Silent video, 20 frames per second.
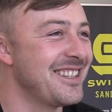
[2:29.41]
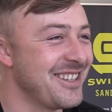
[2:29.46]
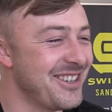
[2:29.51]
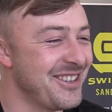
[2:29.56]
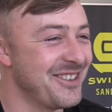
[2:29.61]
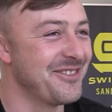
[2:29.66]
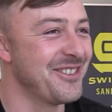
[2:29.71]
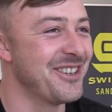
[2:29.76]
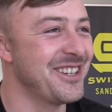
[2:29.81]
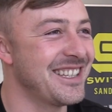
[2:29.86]
to
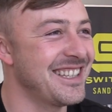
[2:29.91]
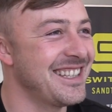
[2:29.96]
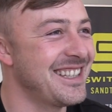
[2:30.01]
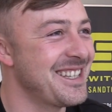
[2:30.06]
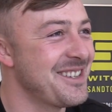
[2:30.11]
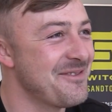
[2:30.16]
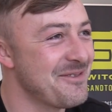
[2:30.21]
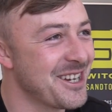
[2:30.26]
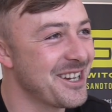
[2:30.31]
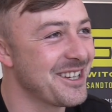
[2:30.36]

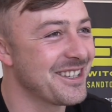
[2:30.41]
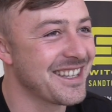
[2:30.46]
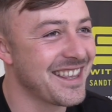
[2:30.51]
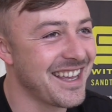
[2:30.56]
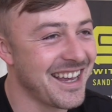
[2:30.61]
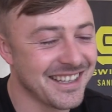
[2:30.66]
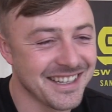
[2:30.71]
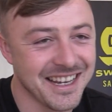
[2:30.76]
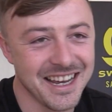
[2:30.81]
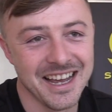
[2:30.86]
university because of
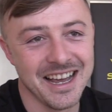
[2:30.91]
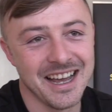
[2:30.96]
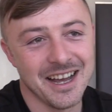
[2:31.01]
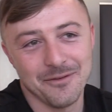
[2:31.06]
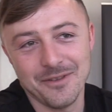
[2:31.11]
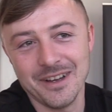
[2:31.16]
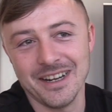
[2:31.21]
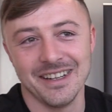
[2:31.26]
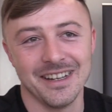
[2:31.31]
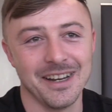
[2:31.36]
that.
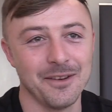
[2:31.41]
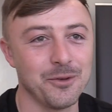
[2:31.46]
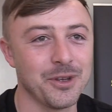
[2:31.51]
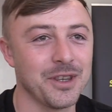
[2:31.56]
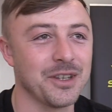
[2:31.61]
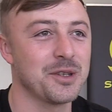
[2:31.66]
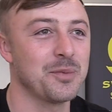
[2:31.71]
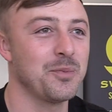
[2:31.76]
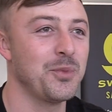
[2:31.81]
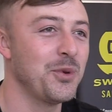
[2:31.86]
I fell in love with
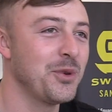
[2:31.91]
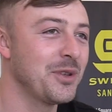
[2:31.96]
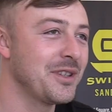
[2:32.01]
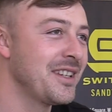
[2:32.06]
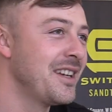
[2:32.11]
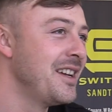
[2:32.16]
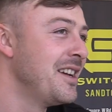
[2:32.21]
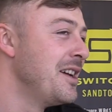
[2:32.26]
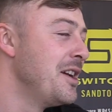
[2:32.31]
the sport.